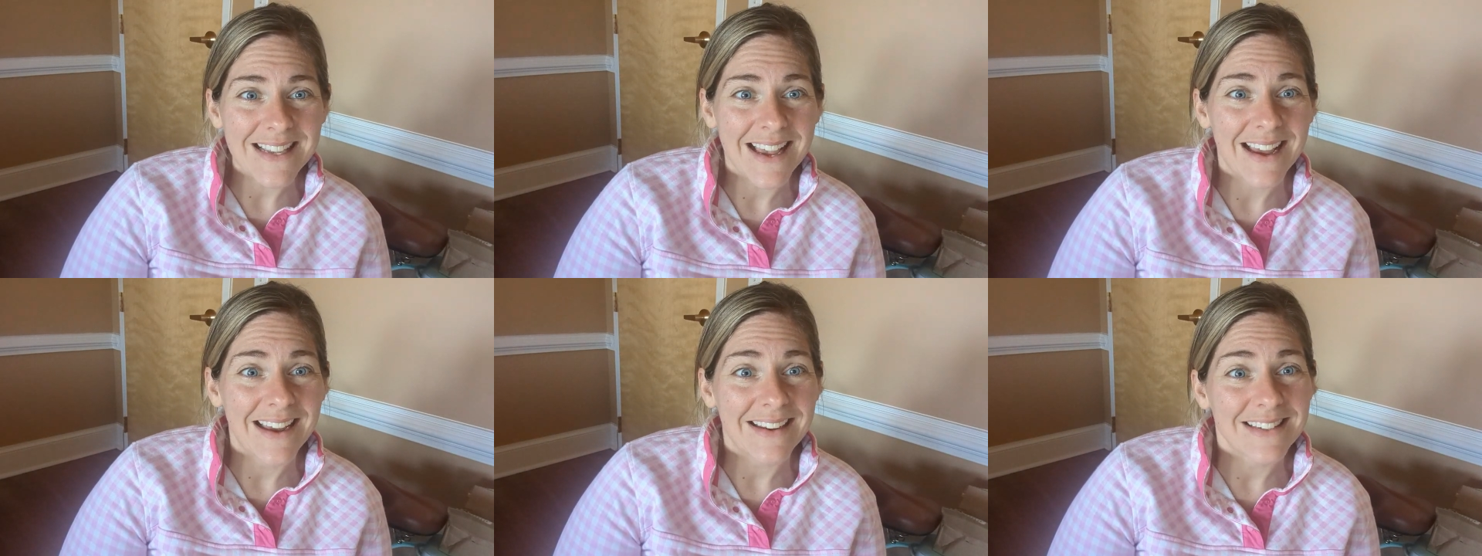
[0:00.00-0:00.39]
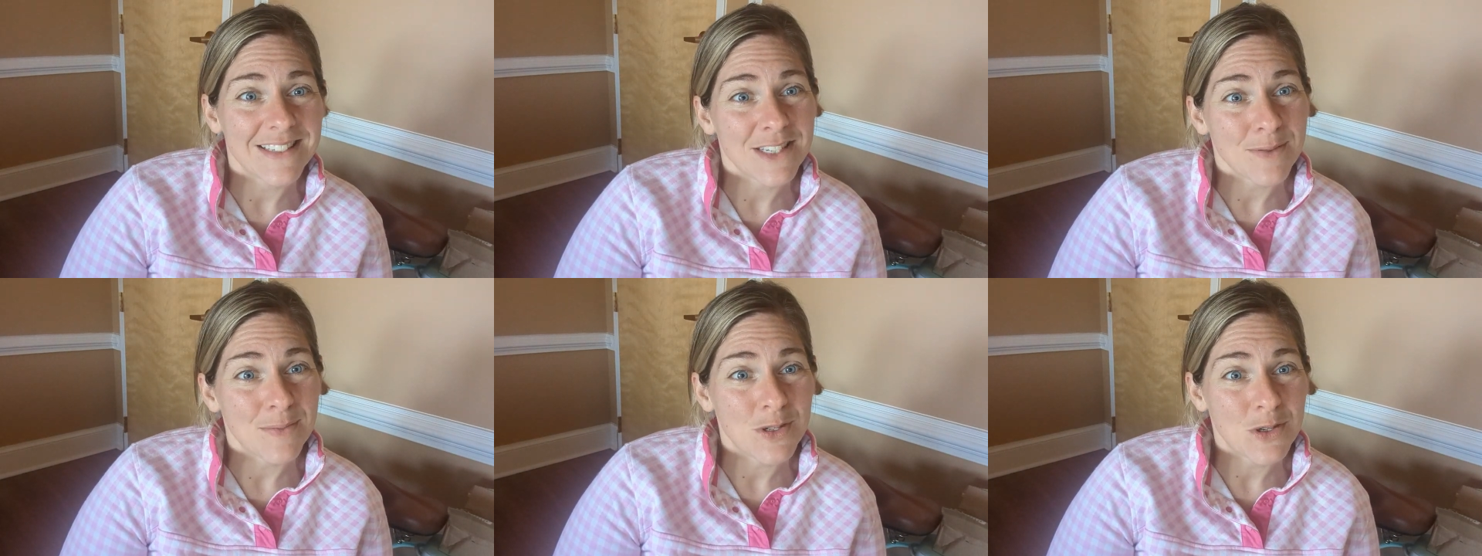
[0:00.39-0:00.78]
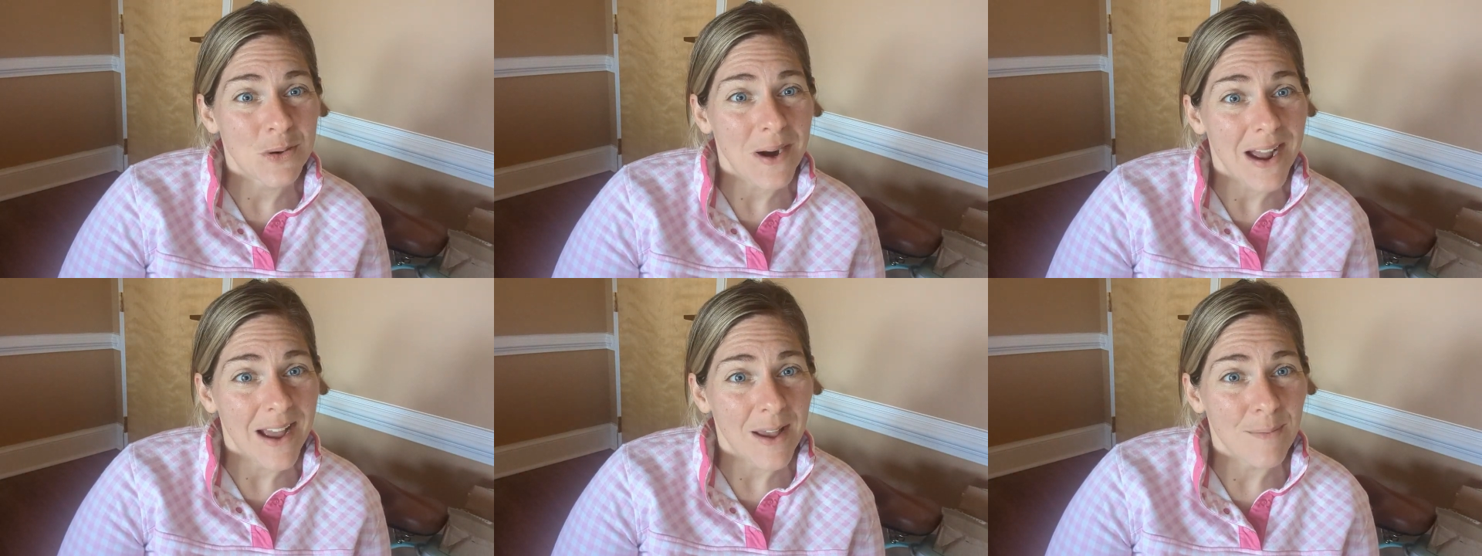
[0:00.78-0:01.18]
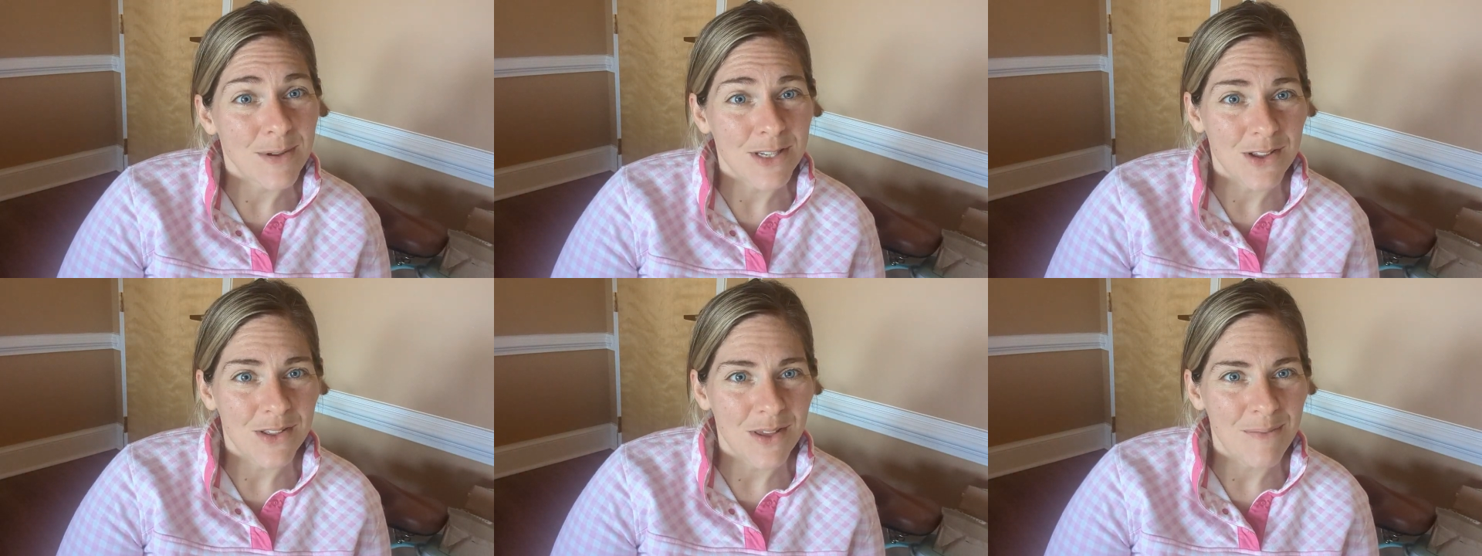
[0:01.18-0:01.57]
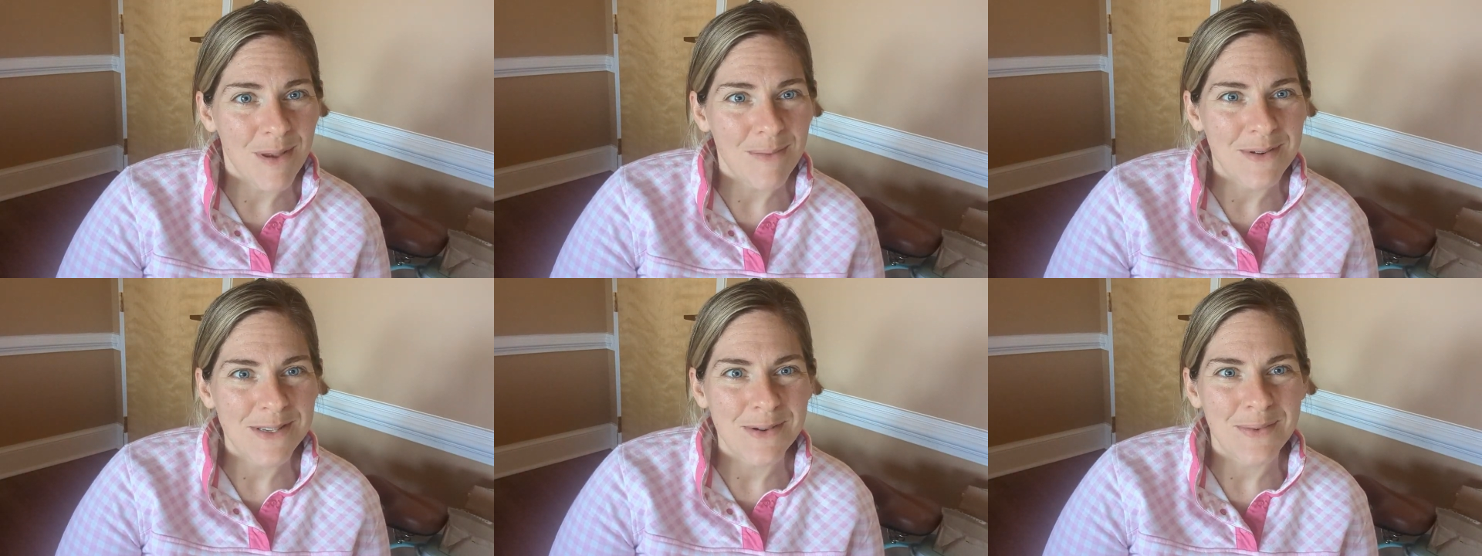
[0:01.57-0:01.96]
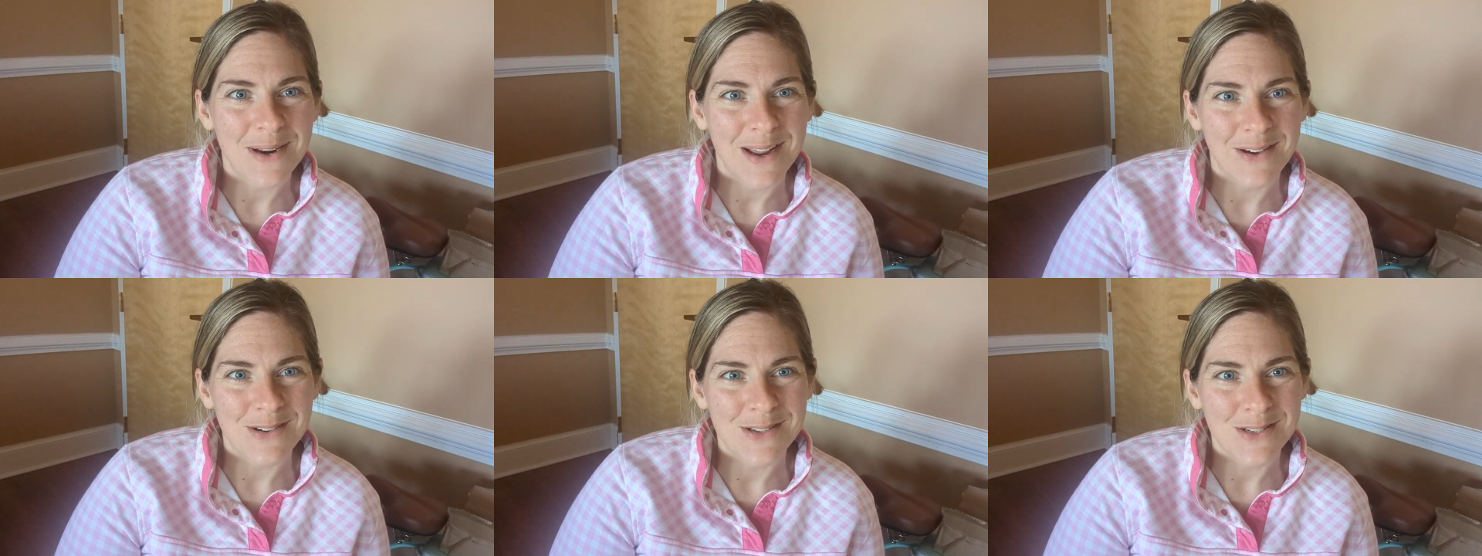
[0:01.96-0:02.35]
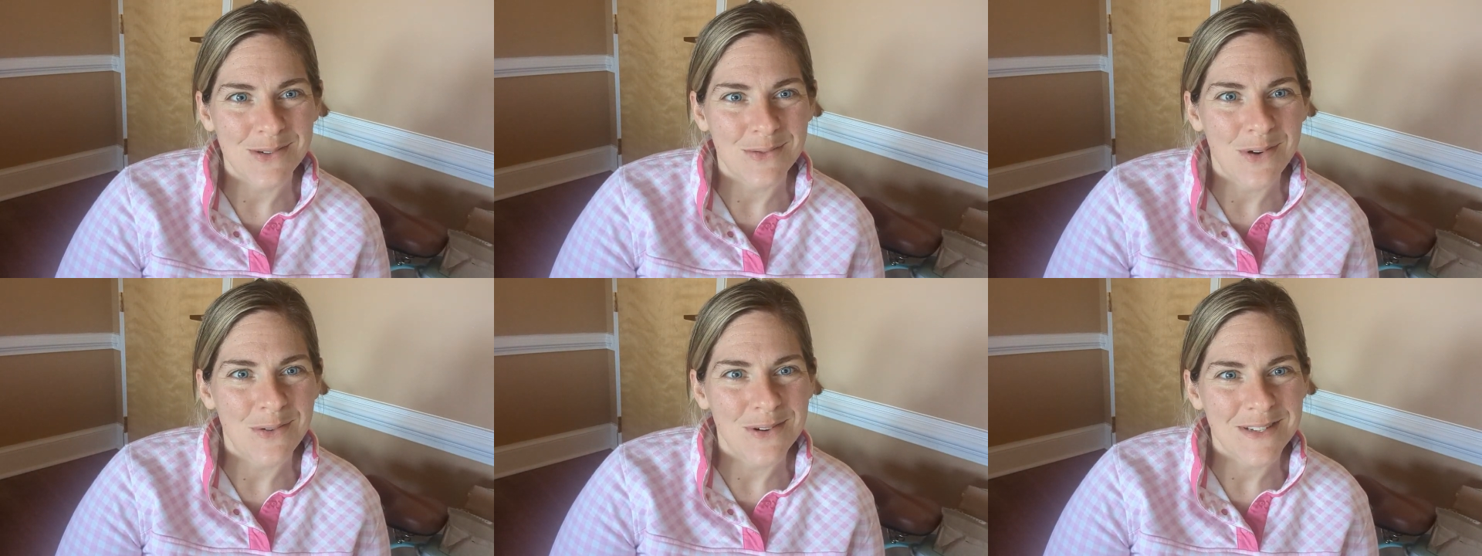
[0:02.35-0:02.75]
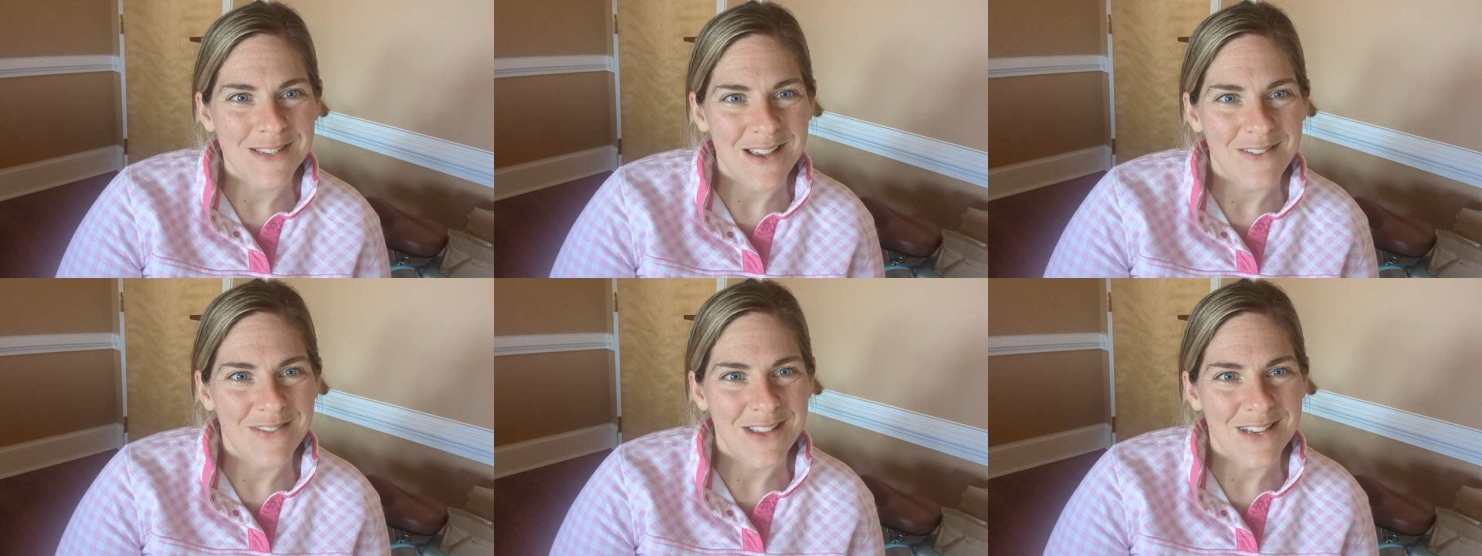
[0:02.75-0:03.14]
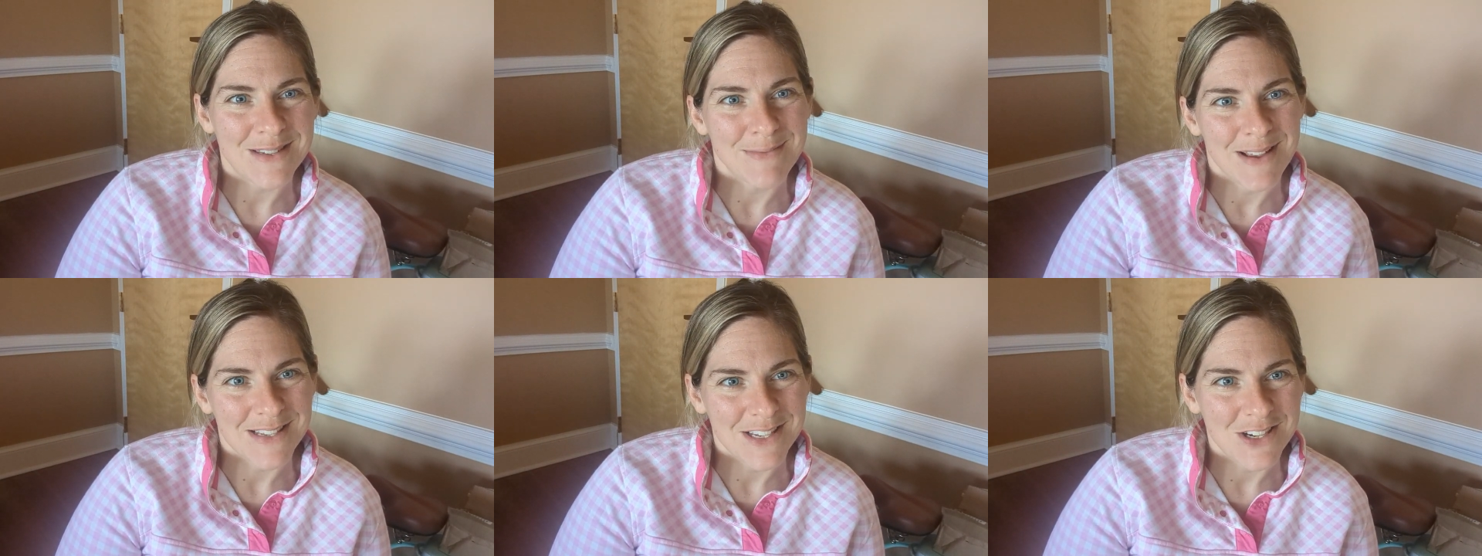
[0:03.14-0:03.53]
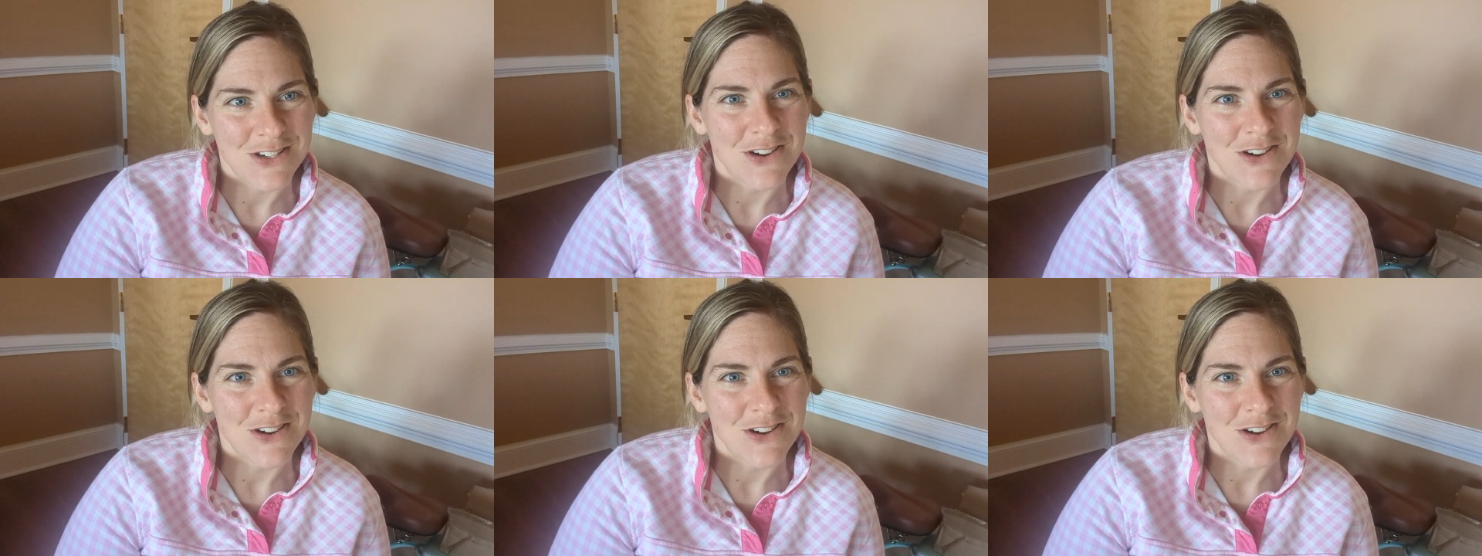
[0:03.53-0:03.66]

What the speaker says: And subscribe so that maybe someone else will receive this message